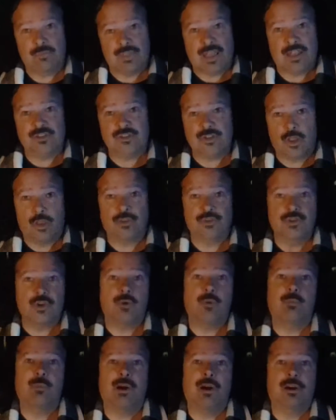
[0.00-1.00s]
That's also
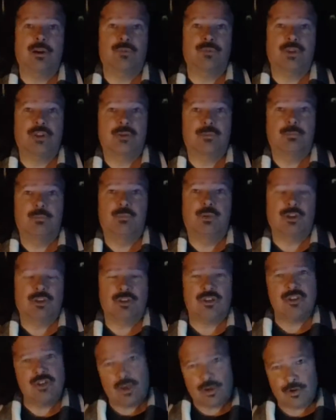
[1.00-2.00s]
a part of it, but
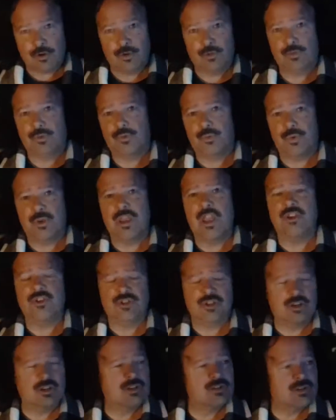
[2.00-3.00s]
young earth
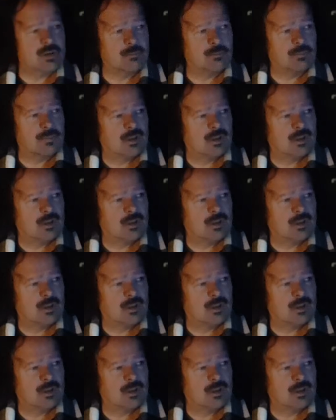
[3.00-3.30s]
creationism.